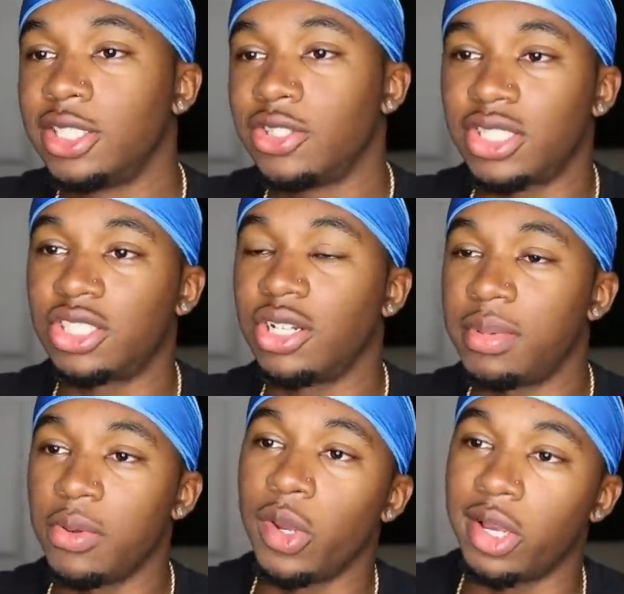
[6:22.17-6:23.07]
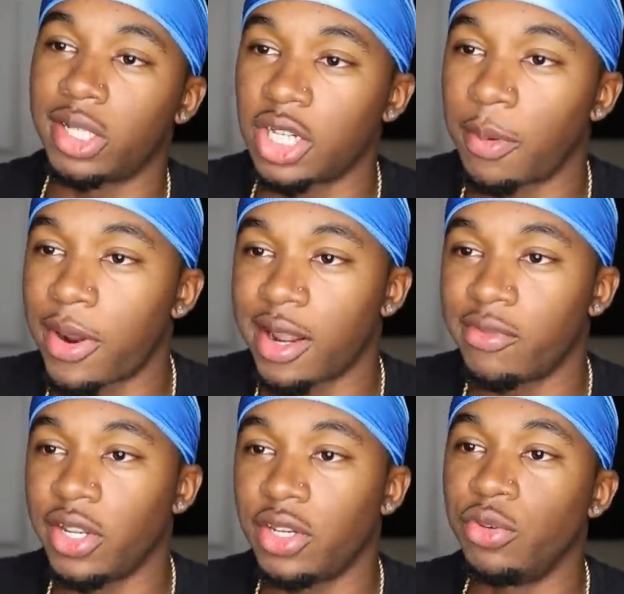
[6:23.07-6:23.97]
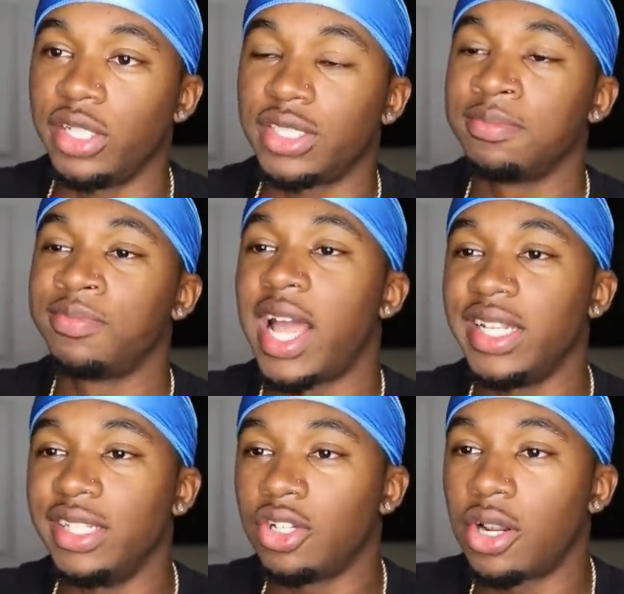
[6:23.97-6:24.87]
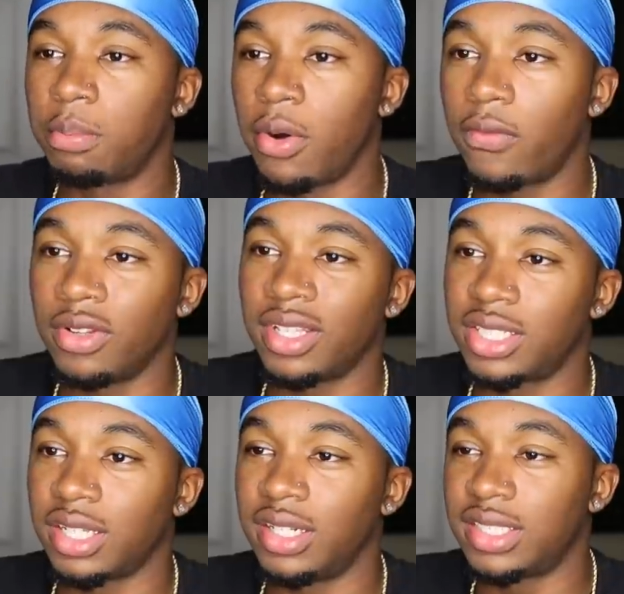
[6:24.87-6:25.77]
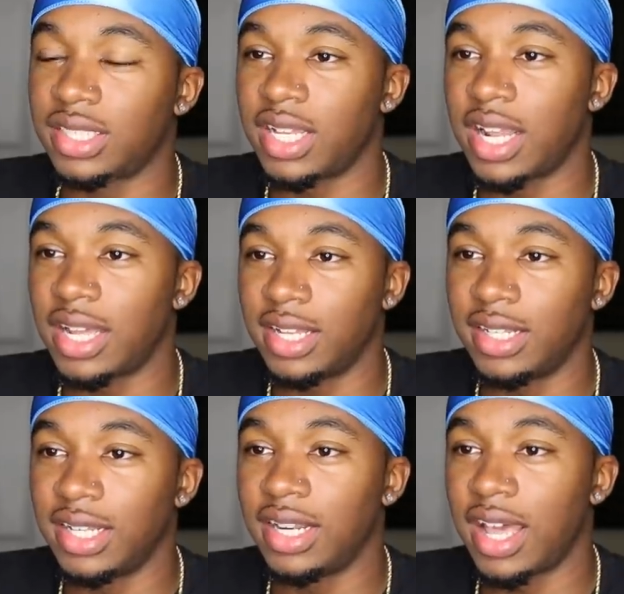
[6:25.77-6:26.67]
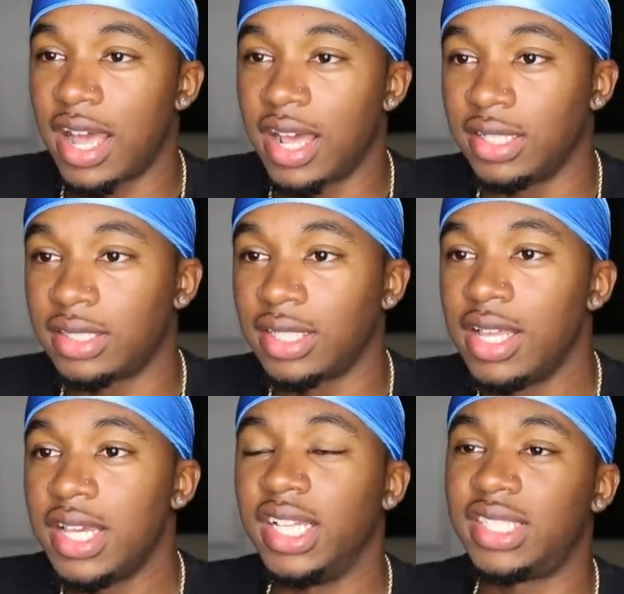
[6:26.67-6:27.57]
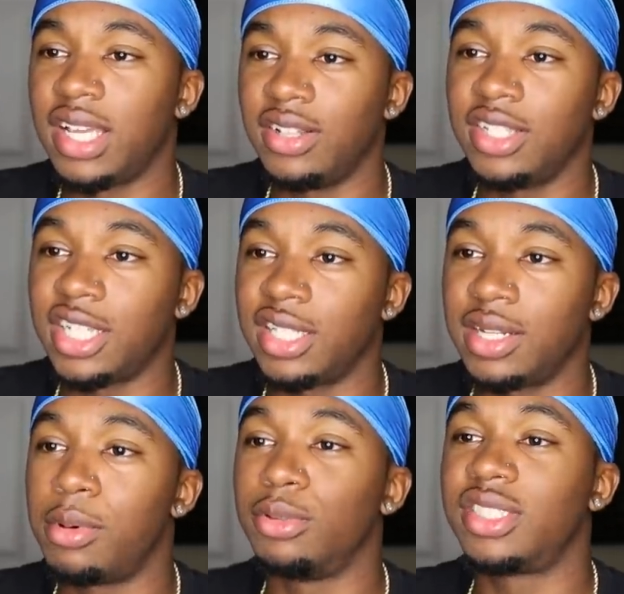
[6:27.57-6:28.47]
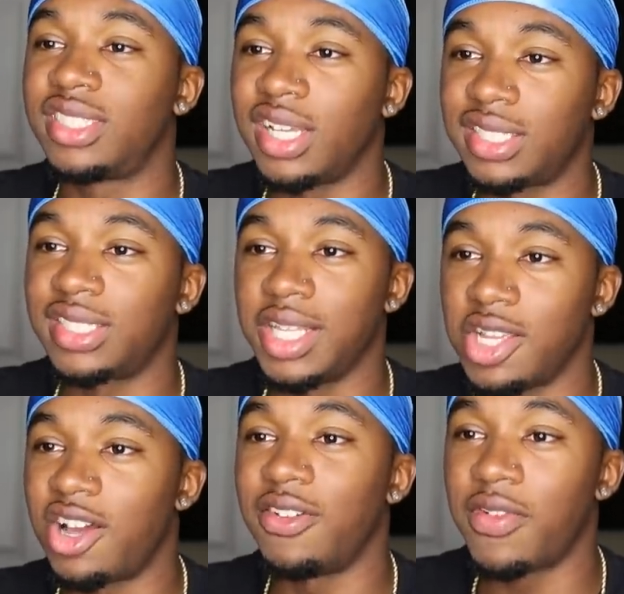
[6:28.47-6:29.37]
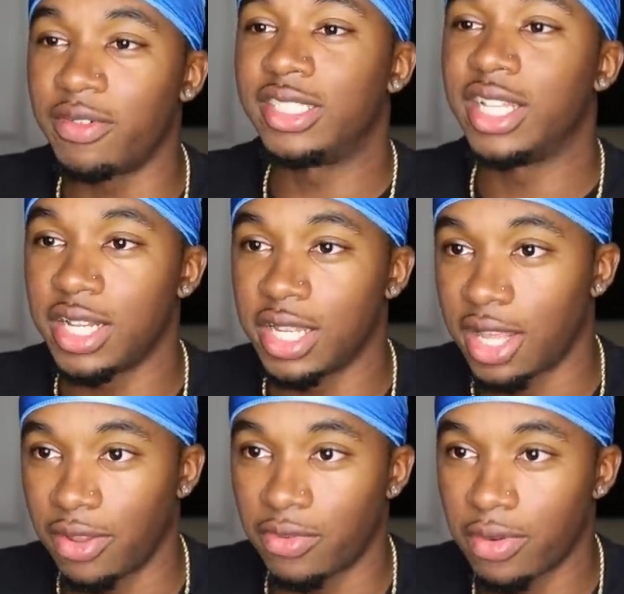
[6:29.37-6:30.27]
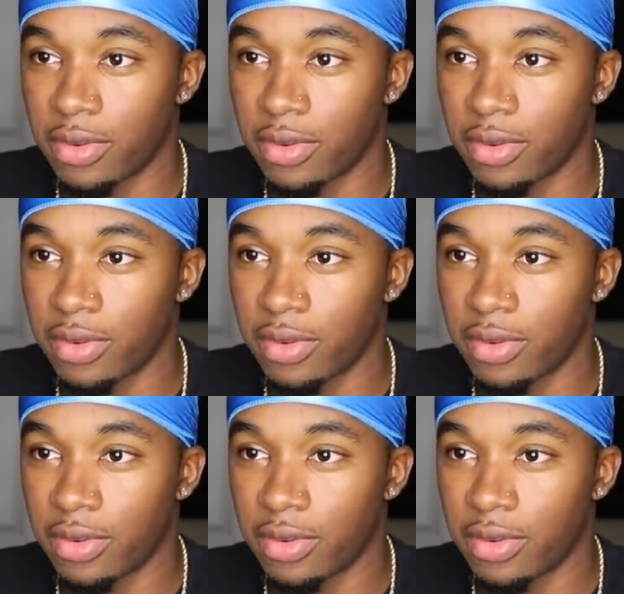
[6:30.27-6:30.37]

So this shouldn't be weird. Y'all probably already do this. I need y'all to both look each other inside the, in the eyes and tell each other the most sus thing y'all have ever said in your life.